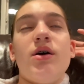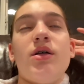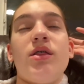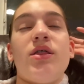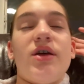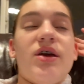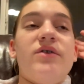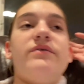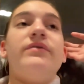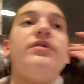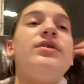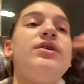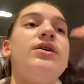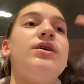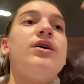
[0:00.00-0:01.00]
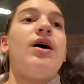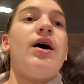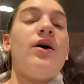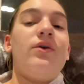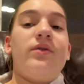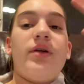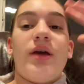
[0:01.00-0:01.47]
Thankfully, I
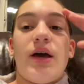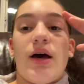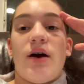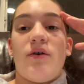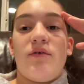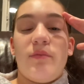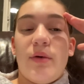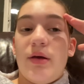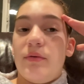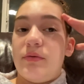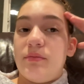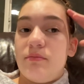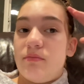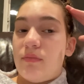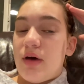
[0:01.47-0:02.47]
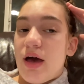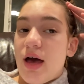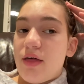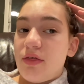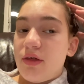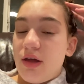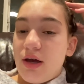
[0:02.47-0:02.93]
only have my
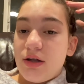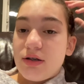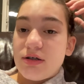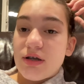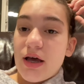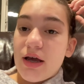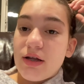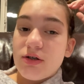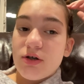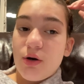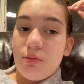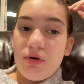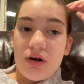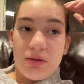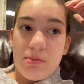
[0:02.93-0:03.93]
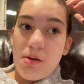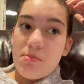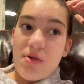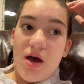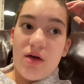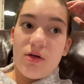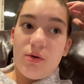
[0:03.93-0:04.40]
math and science homework, and my
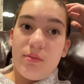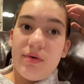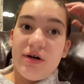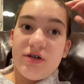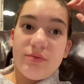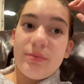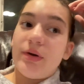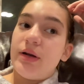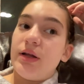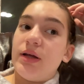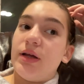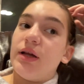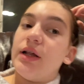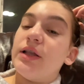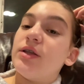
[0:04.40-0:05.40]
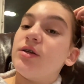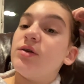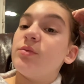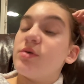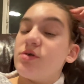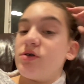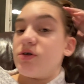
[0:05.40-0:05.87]
math homework's pretty easy.
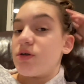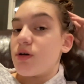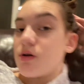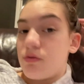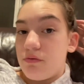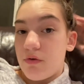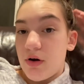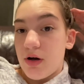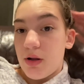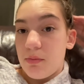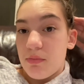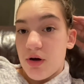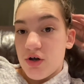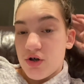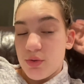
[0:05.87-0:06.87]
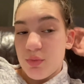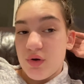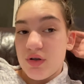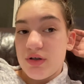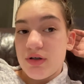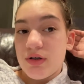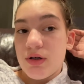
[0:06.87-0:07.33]
We're just converting
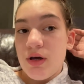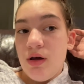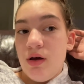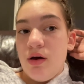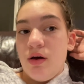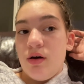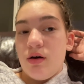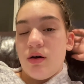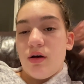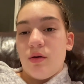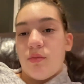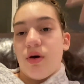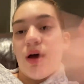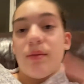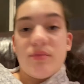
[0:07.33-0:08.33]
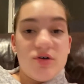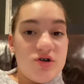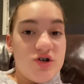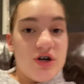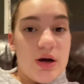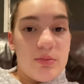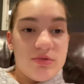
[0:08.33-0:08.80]
measurements. I'm in
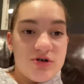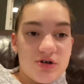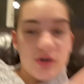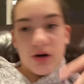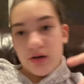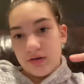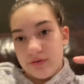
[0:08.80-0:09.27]
geometry as a